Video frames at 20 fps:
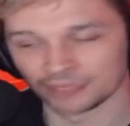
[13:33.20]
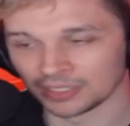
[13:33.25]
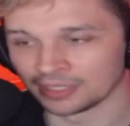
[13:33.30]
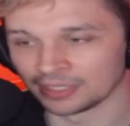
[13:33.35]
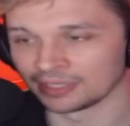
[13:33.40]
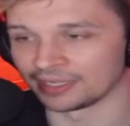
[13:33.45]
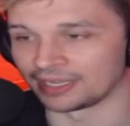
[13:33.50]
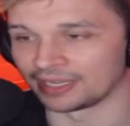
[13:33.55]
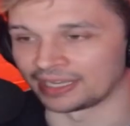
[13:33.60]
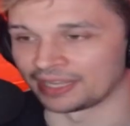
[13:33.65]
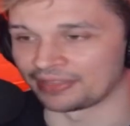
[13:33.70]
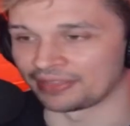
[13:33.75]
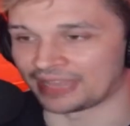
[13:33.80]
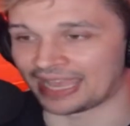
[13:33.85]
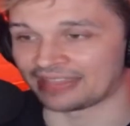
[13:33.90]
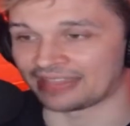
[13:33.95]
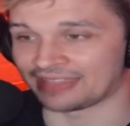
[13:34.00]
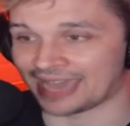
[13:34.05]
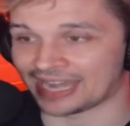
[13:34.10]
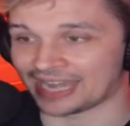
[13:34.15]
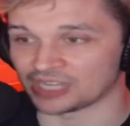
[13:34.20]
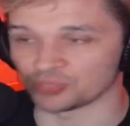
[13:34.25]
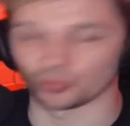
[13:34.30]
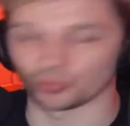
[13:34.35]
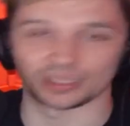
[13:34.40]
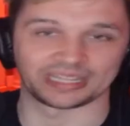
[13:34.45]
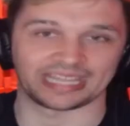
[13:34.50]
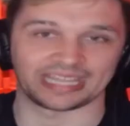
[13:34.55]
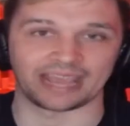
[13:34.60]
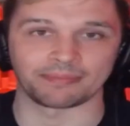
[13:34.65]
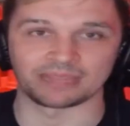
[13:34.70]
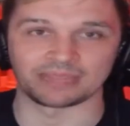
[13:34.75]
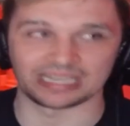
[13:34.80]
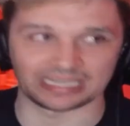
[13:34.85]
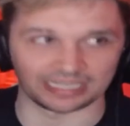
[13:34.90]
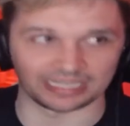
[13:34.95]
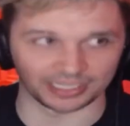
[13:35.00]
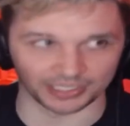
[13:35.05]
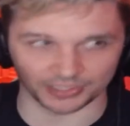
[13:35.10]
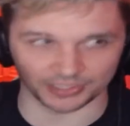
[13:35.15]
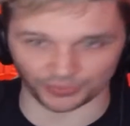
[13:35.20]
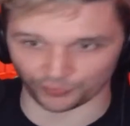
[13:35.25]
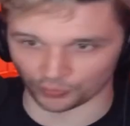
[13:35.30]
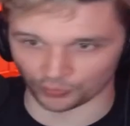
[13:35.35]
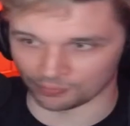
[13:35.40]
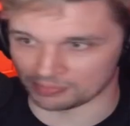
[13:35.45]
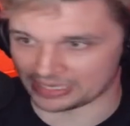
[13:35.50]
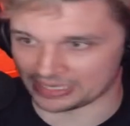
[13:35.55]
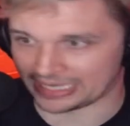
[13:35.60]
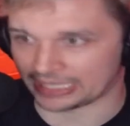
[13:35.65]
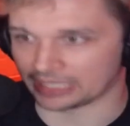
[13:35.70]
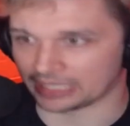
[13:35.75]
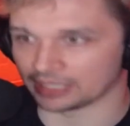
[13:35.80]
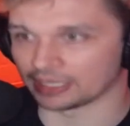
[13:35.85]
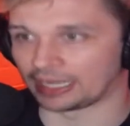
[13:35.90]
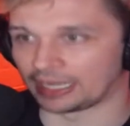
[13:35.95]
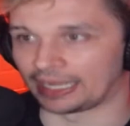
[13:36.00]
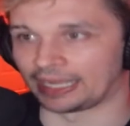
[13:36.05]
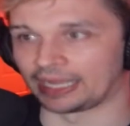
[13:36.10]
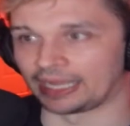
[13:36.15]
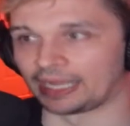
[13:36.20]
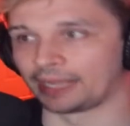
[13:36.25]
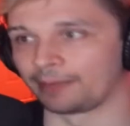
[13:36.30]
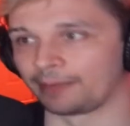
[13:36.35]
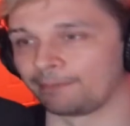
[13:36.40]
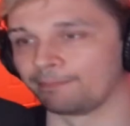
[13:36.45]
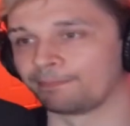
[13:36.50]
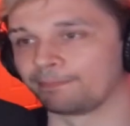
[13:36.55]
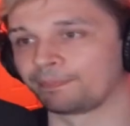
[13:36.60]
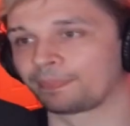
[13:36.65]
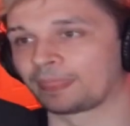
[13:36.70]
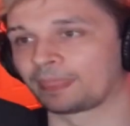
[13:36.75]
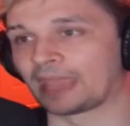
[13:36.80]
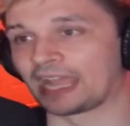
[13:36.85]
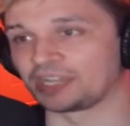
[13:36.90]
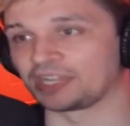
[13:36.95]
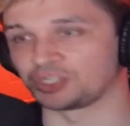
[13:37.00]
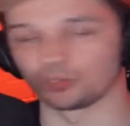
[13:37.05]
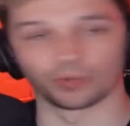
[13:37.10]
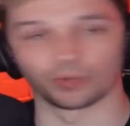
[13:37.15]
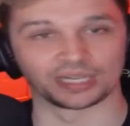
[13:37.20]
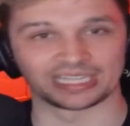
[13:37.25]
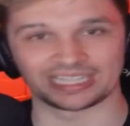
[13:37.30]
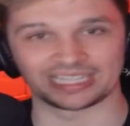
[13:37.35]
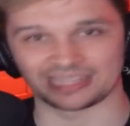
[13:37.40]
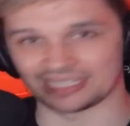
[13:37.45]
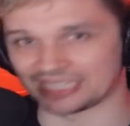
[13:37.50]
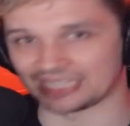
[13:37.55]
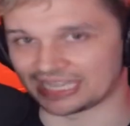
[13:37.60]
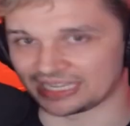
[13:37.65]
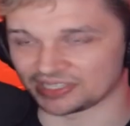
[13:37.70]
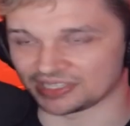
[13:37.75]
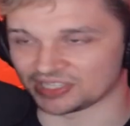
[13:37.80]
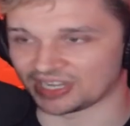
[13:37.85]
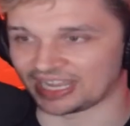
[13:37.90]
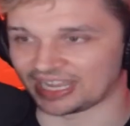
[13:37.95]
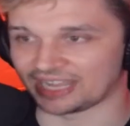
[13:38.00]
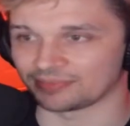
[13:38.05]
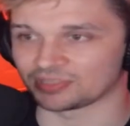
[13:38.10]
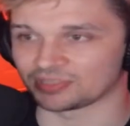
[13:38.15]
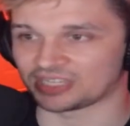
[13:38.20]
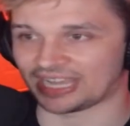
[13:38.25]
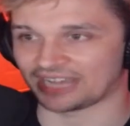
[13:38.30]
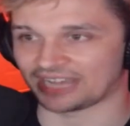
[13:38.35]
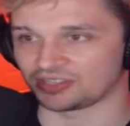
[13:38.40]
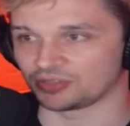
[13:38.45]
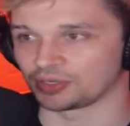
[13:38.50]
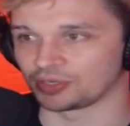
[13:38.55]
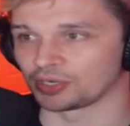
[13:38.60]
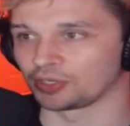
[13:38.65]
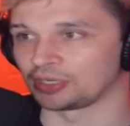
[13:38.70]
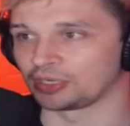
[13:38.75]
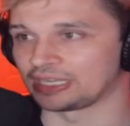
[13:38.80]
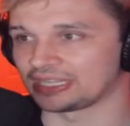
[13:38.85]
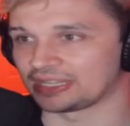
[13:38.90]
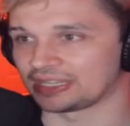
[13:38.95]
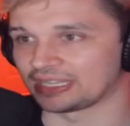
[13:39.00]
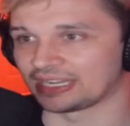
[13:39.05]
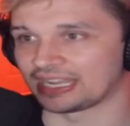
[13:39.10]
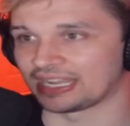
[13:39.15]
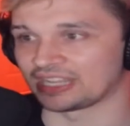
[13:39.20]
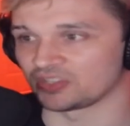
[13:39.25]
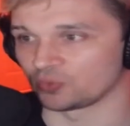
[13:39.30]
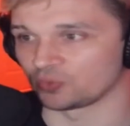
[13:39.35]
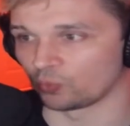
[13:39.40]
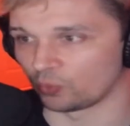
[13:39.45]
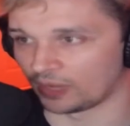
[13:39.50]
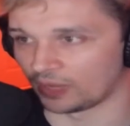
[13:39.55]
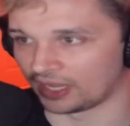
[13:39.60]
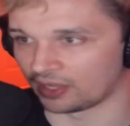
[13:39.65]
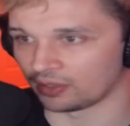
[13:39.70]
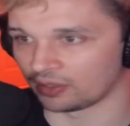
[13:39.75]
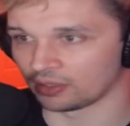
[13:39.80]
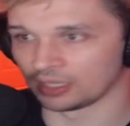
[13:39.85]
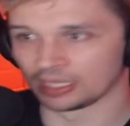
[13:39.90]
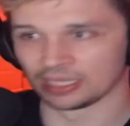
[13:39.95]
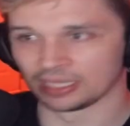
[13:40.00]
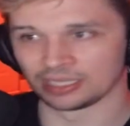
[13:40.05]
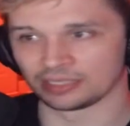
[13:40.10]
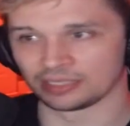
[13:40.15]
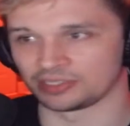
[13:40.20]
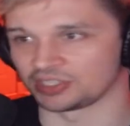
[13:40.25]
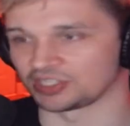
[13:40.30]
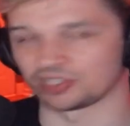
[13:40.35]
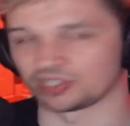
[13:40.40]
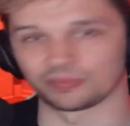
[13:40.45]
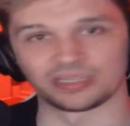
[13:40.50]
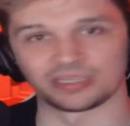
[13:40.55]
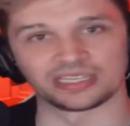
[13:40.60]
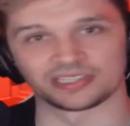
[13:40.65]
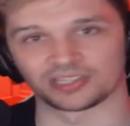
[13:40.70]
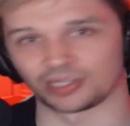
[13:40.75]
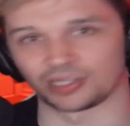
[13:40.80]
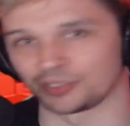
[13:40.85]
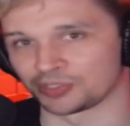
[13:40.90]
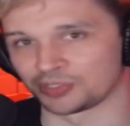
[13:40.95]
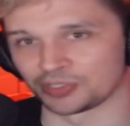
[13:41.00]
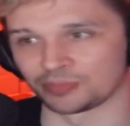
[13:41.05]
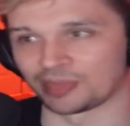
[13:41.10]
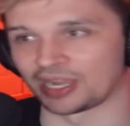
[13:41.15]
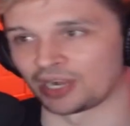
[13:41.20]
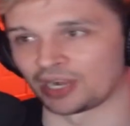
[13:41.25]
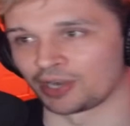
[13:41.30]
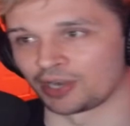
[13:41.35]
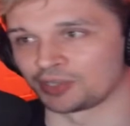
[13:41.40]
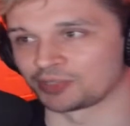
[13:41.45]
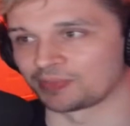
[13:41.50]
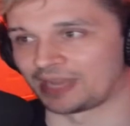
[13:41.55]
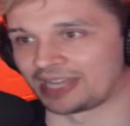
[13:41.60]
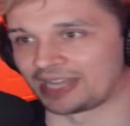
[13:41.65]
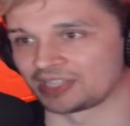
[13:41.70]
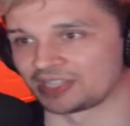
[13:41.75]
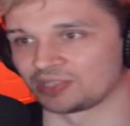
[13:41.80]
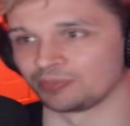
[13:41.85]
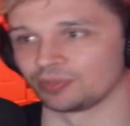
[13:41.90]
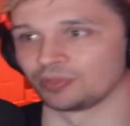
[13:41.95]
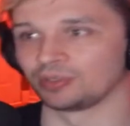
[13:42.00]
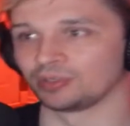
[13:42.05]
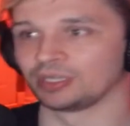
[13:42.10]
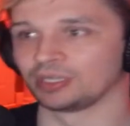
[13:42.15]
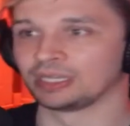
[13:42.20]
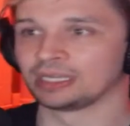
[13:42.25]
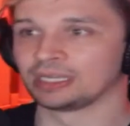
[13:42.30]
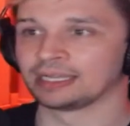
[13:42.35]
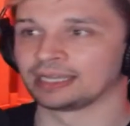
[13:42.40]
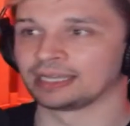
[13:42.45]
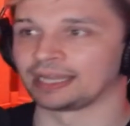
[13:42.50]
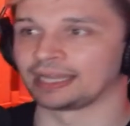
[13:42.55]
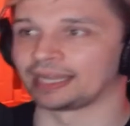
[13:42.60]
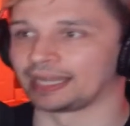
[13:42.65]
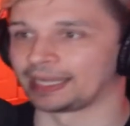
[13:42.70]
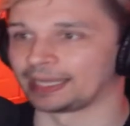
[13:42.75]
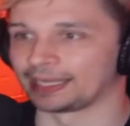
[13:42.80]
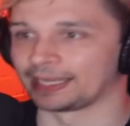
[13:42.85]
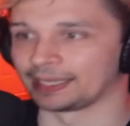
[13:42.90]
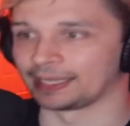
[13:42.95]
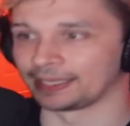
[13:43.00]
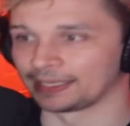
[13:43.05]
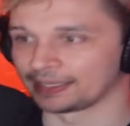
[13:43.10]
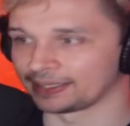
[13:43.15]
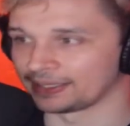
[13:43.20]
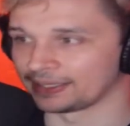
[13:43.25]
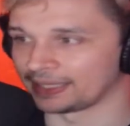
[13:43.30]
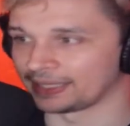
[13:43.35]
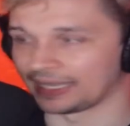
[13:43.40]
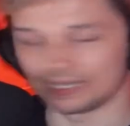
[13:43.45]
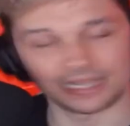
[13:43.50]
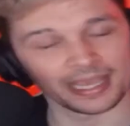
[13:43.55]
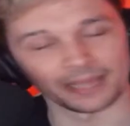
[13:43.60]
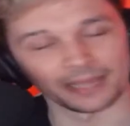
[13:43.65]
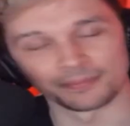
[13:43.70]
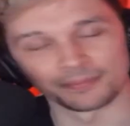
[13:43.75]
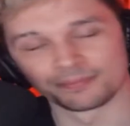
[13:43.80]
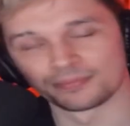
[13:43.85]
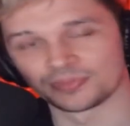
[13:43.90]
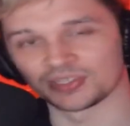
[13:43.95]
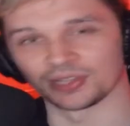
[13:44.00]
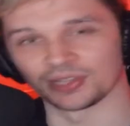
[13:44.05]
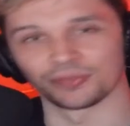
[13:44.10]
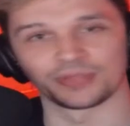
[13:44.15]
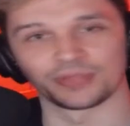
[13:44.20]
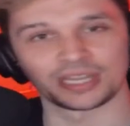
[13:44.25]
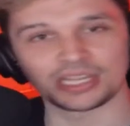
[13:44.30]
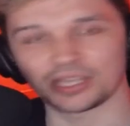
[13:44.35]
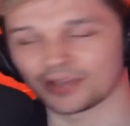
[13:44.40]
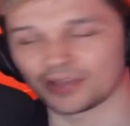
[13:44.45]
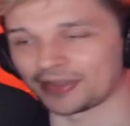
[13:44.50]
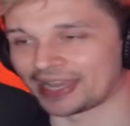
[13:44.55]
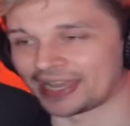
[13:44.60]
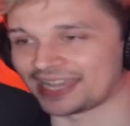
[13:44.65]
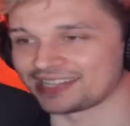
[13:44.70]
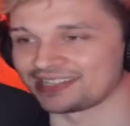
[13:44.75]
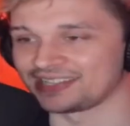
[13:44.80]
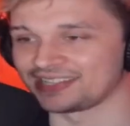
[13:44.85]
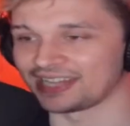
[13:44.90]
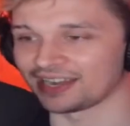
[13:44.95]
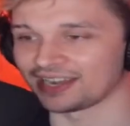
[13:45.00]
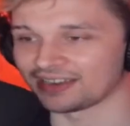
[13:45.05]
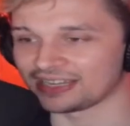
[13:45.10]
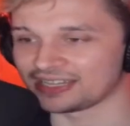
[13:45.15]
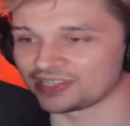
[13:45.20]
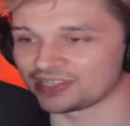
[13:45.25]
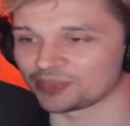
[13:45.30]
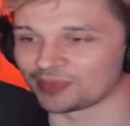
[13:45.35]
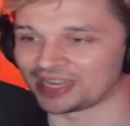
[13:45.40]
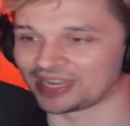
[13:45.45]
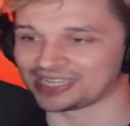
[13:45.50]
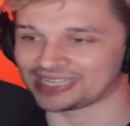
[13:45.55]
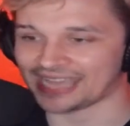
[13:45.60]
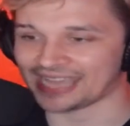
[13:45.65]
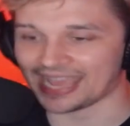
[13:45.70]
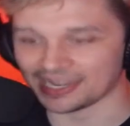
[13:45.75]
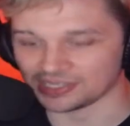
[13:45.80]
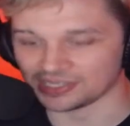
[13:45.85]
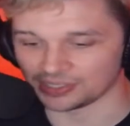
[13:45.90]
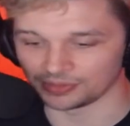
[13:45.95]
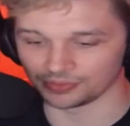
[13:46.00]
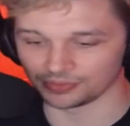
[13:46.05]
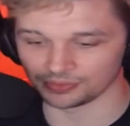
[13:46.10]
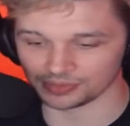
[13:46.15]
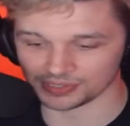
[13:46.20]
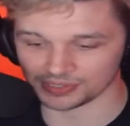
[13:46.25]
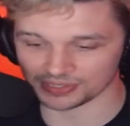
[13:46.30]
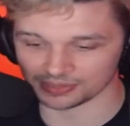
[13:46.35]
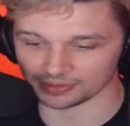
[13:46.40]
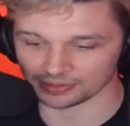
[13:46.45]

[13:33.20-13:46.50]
that is what that meaning is for me. I do want to get the kids' names tattooed underneath it as well, just to be as close to my heart as possible. And yeah, so there you go, guys. There is my tattoos.